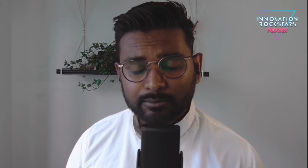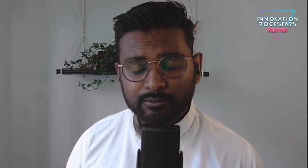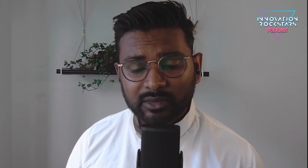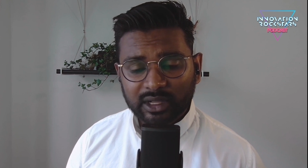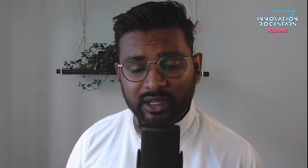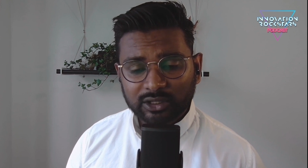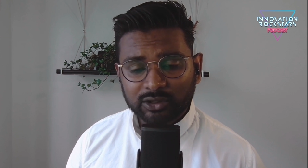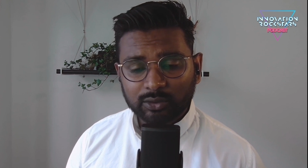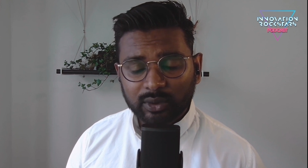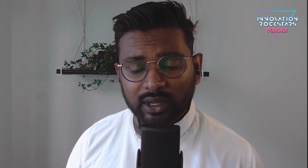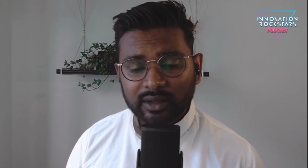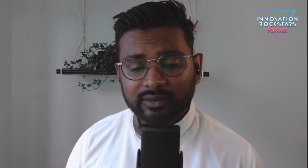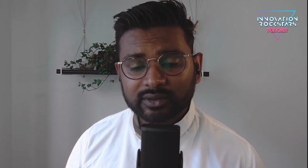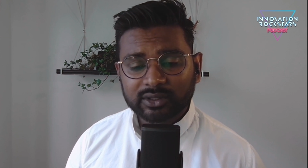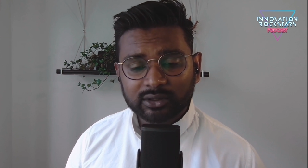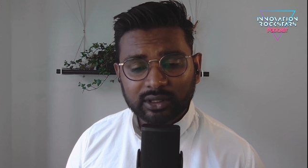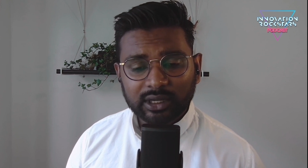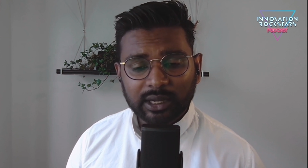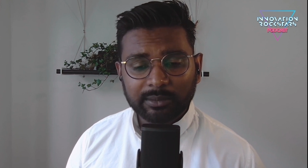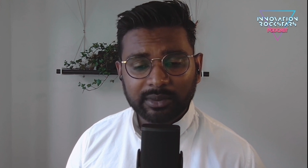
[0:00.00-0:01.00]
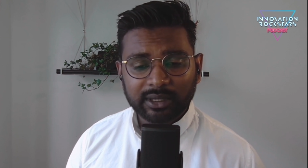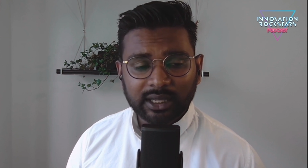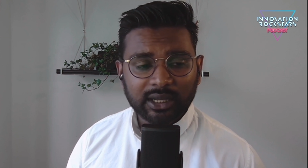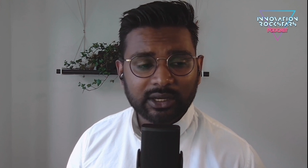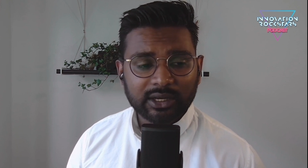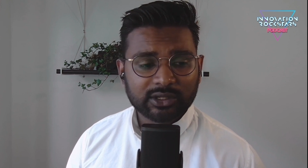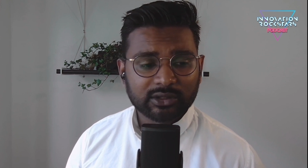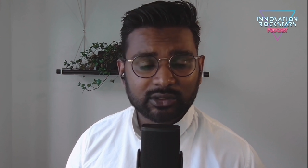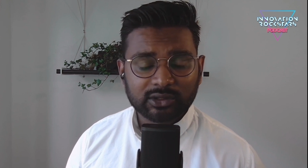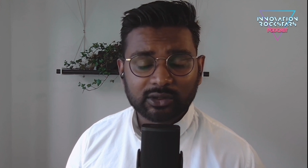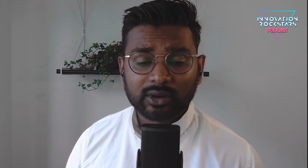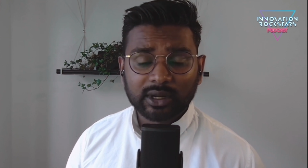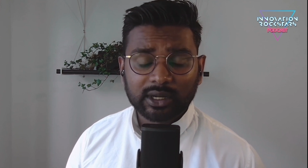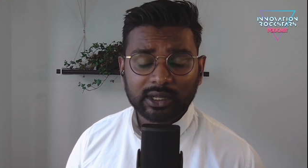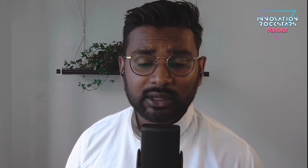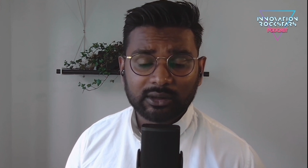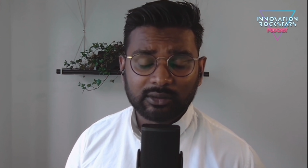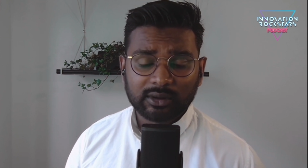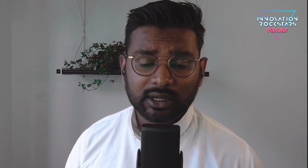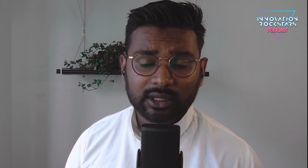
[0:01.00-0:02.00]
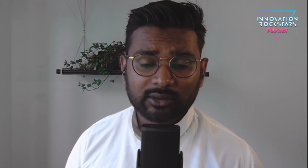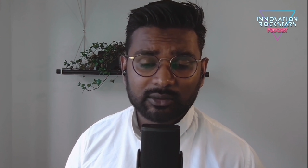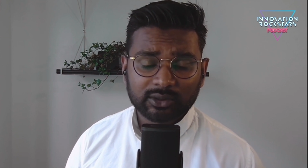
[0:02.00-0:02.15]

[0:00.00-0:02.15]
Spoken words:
So we have certain applications already, right?